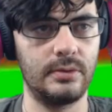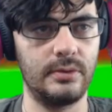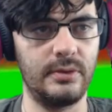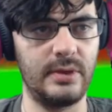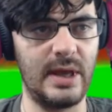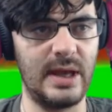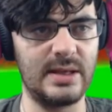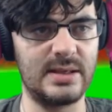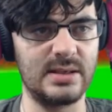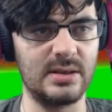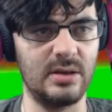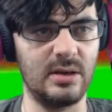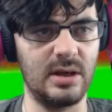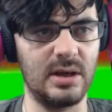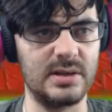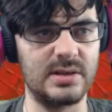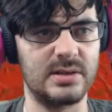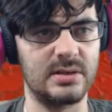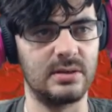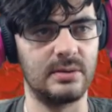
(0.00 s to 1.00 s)
That's
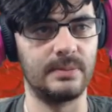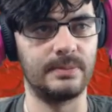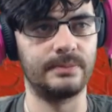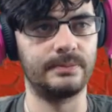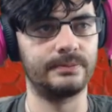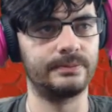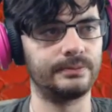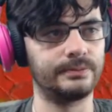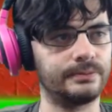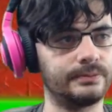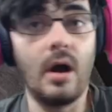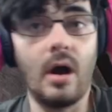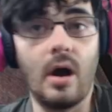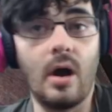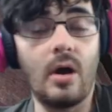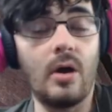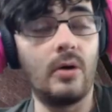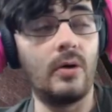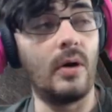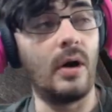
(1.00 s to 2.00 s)
awesome.
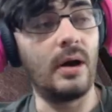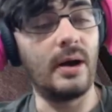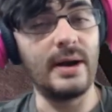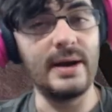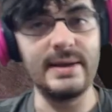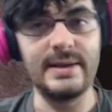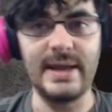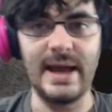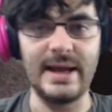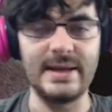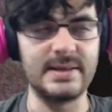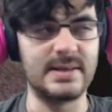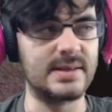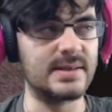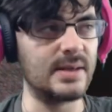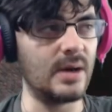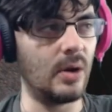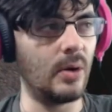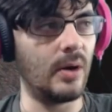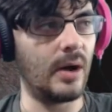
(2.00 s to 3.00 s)
Oh, alright guys,
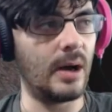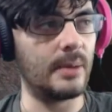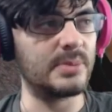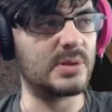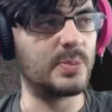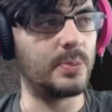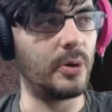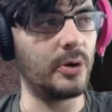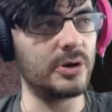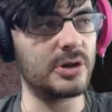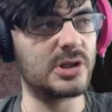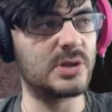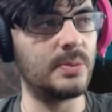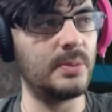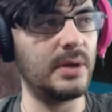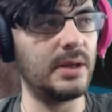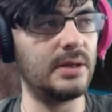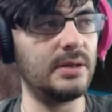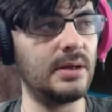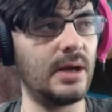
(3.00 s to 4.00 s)
so
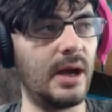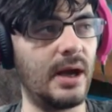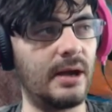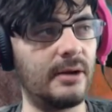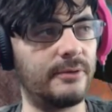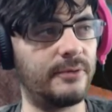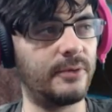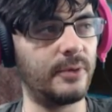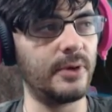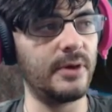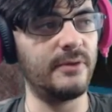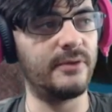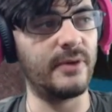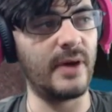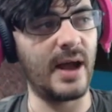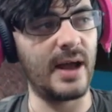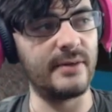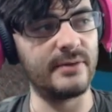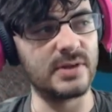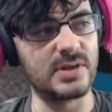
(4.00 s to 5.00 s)
Sportsman
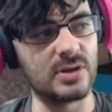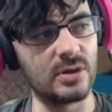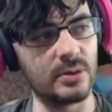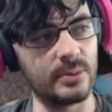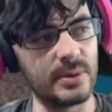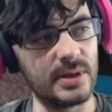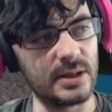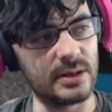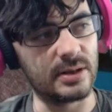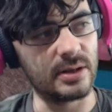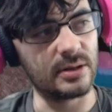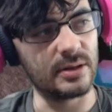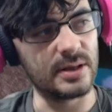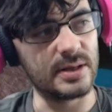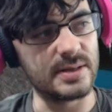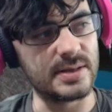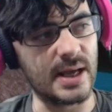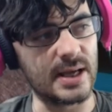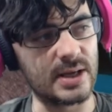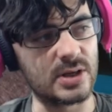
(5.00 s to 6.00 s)
45 has told me that there
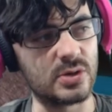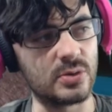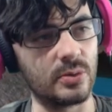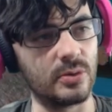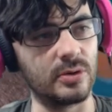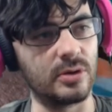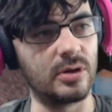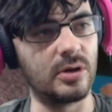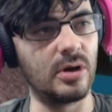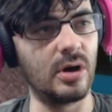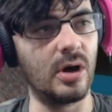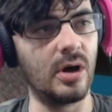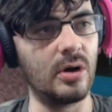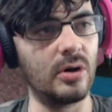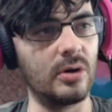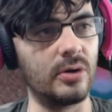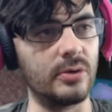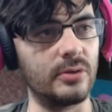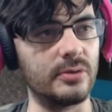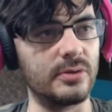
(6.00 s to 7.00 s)
is actual
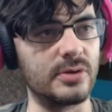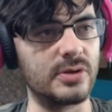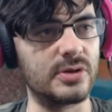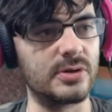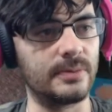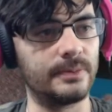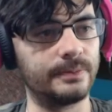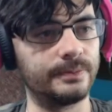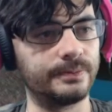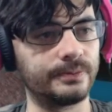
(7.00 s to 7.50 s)
codes